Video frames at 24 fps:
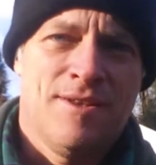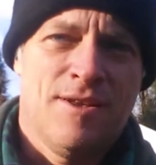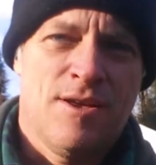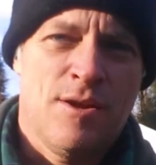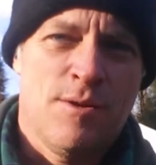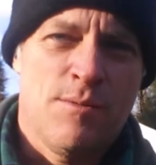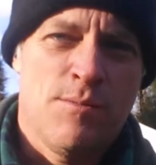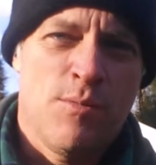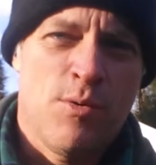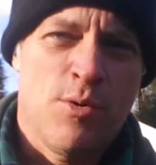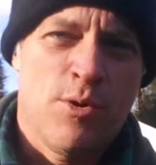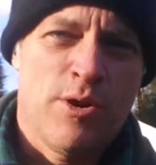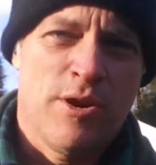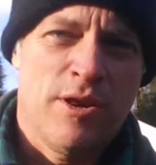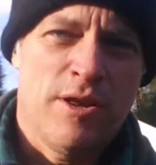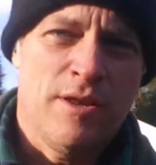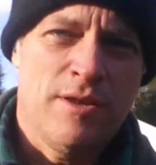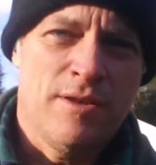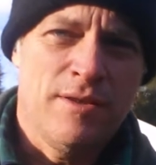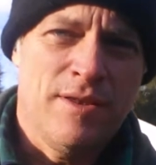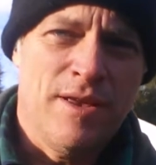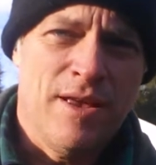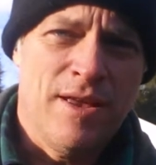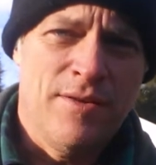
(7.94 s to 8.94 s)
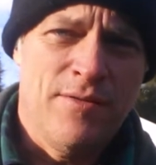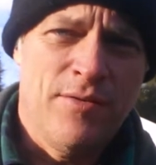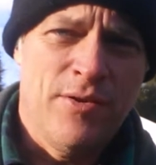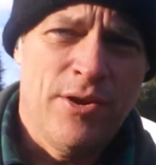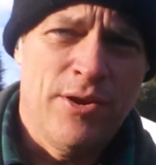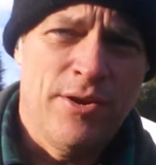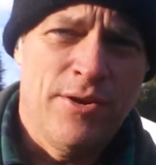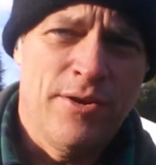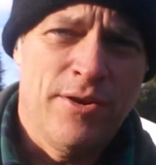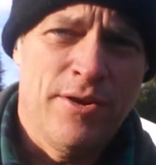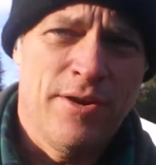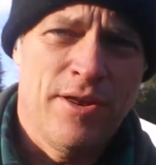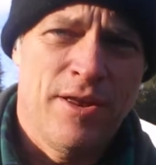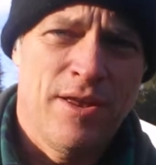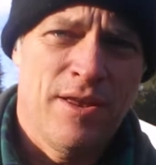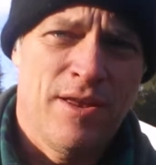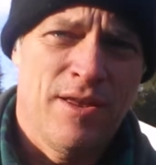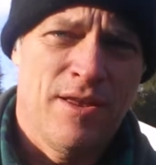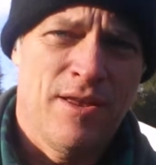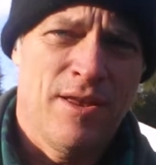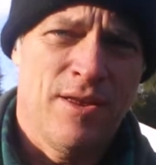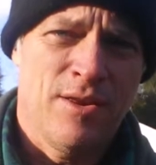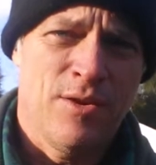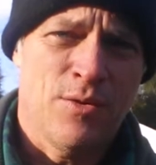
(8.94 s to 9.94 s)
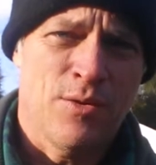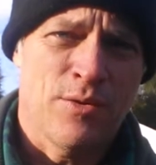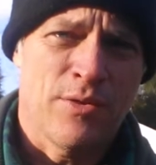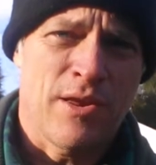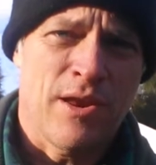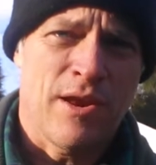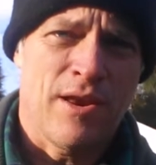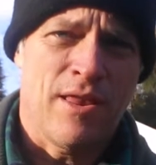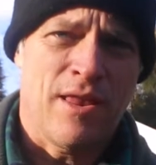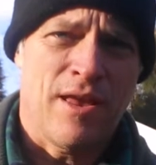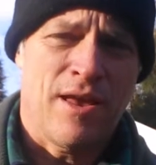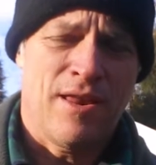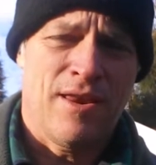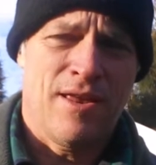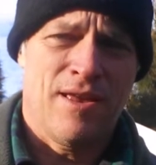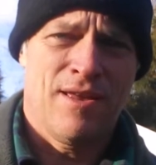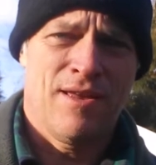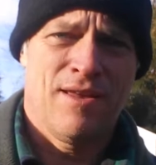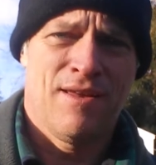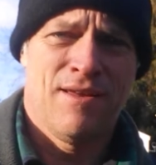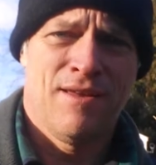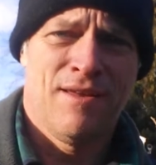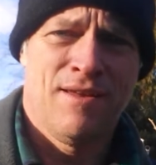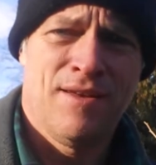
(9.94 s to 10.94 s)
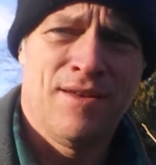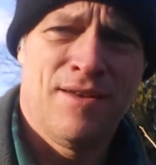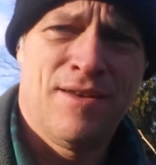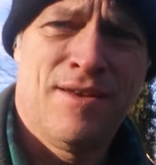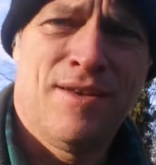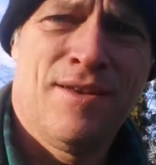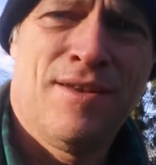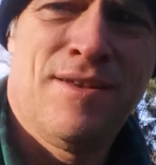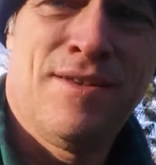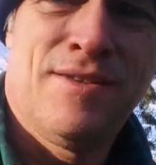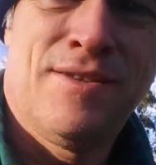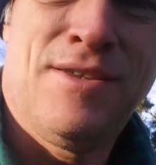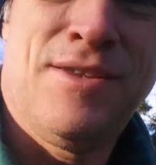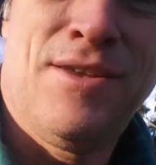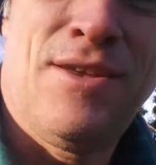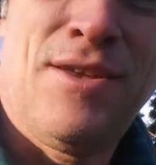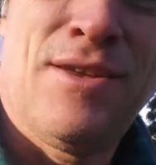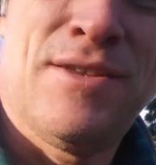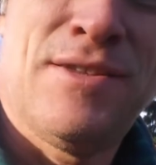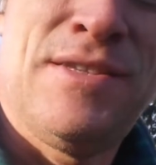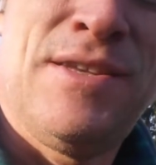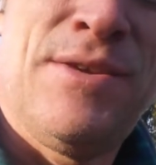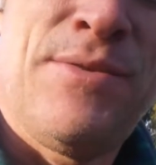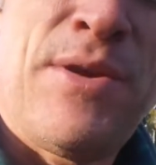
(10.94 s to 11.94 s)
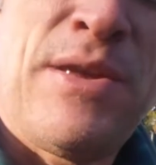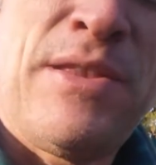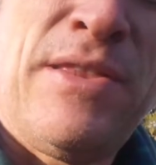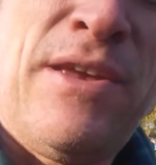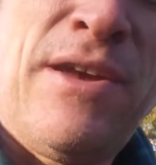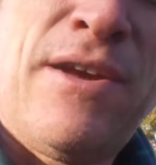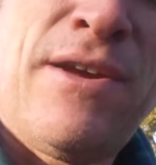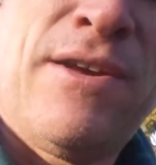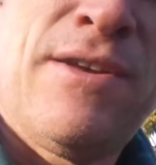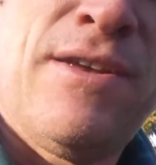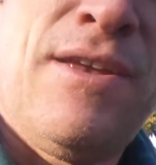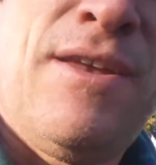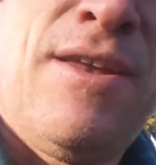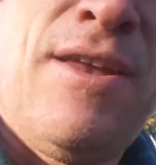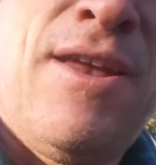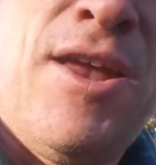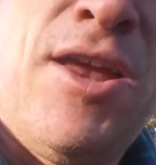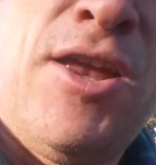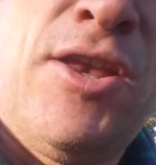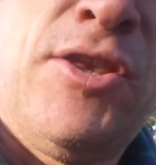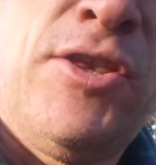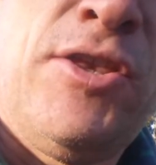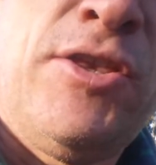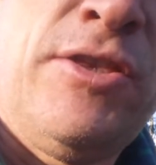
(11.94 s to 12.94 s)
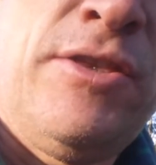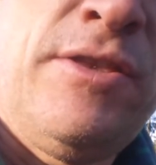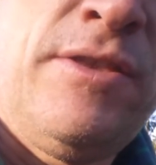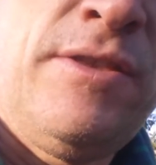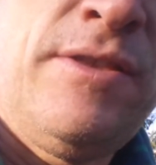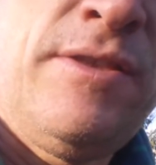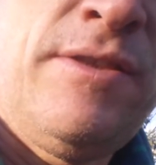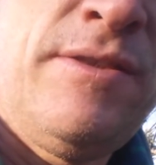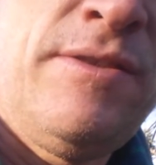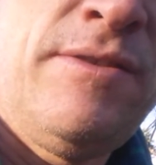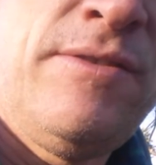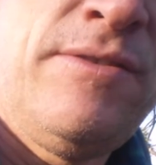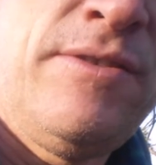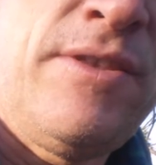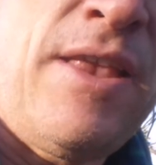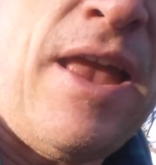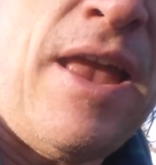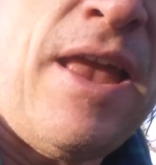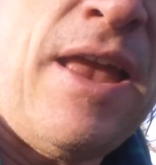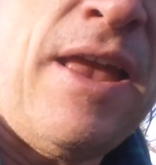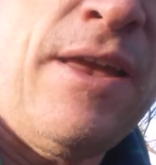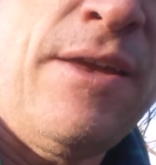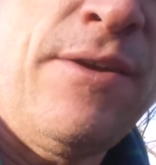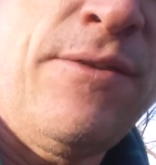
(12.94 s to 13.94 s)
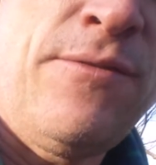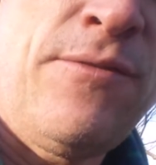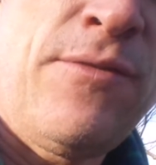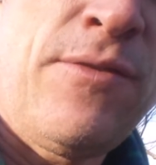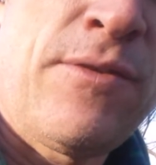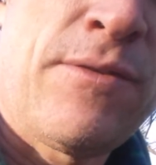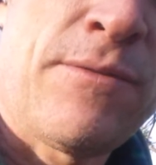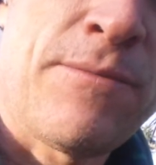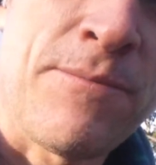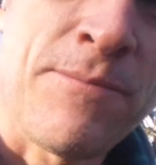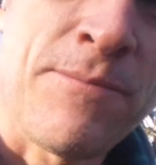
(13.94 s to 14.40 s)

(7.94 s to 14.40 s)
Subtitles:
Good morning, Dave here in North Carolina. You can see right there, Dave.